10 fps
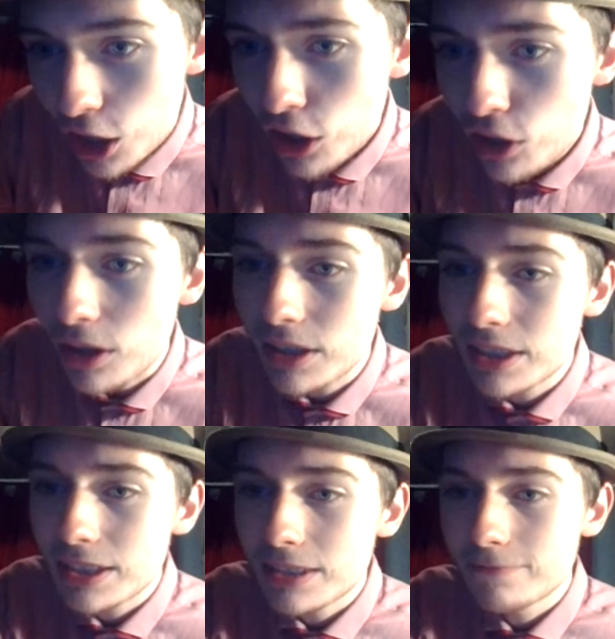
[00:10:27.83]
Oh,
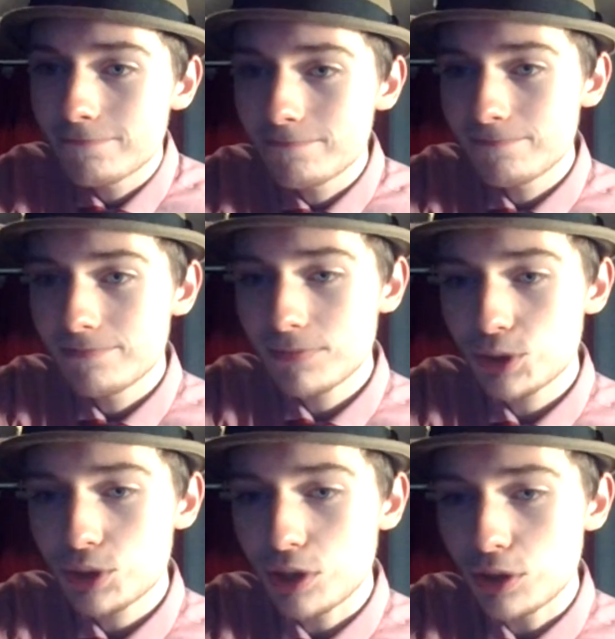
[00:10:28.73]

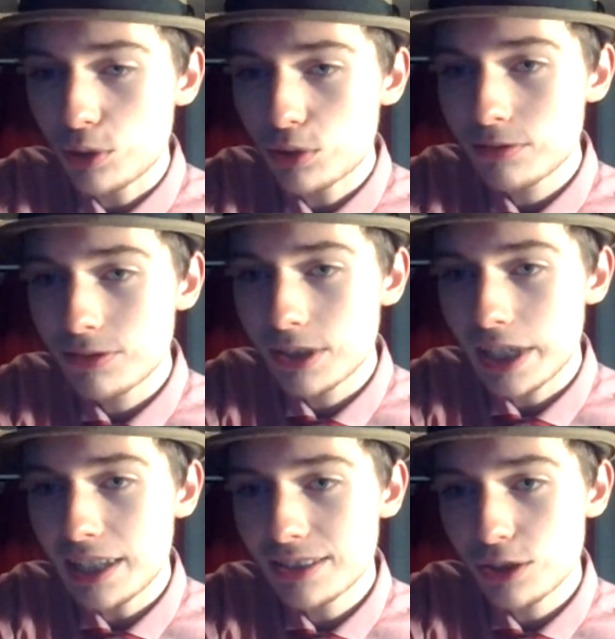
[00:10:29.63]
the
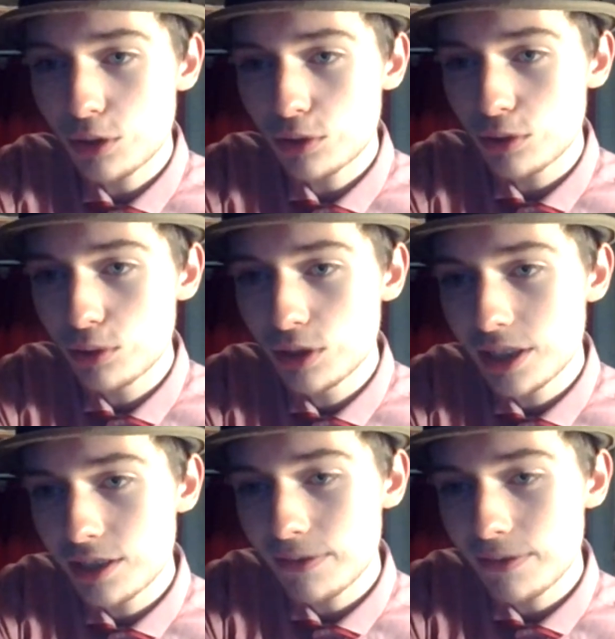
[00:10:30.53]
classic Doctor Who
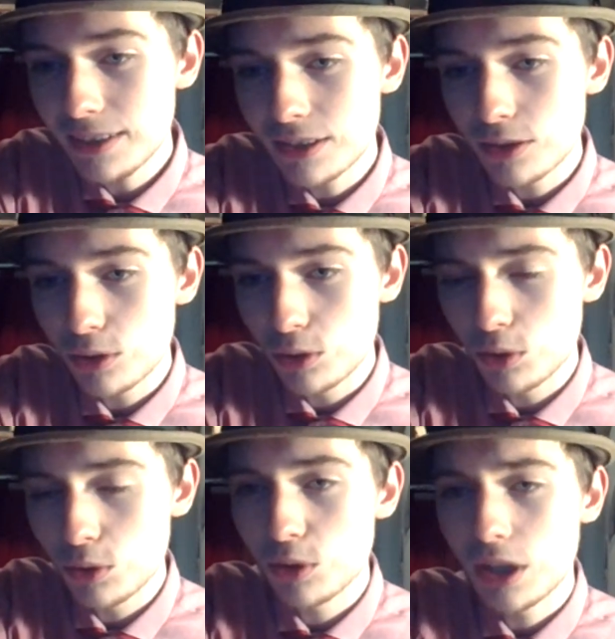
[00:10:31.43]
years fan,
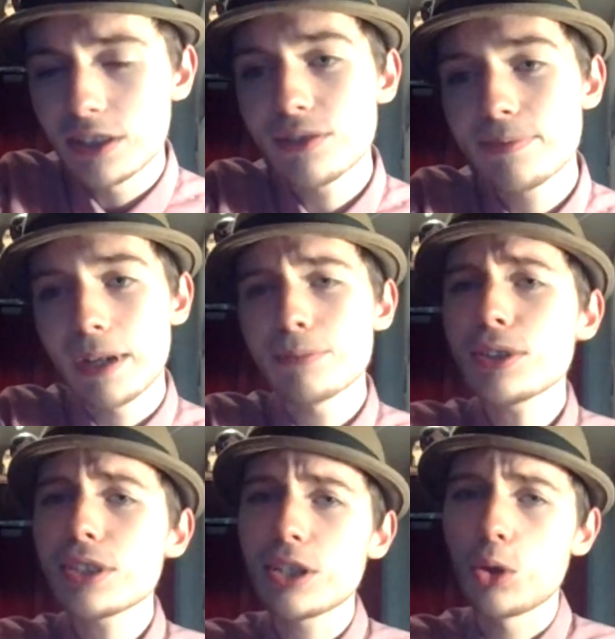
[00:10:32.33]
or I'm
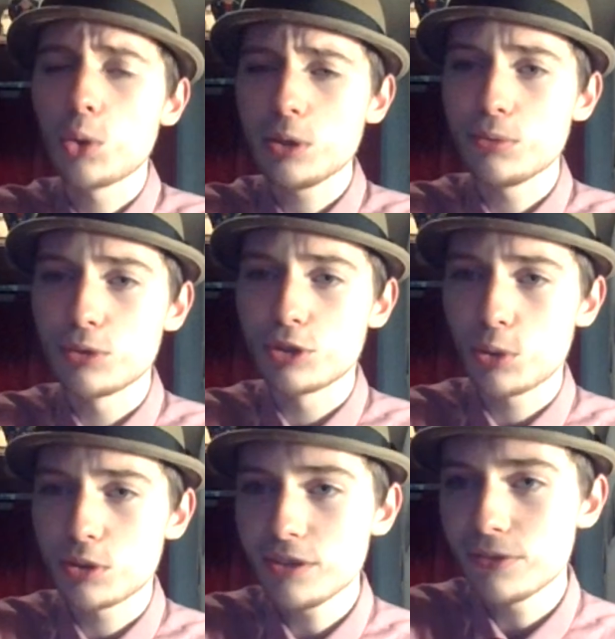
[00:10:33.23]
just gonna call you
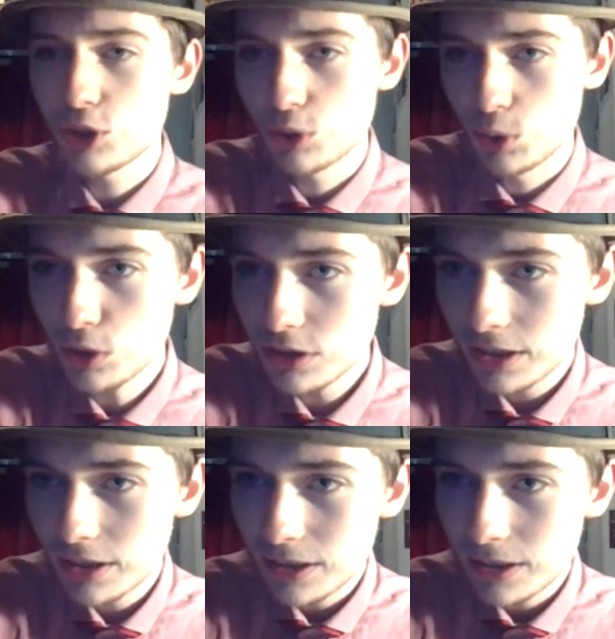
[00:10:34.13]
Doctor for short.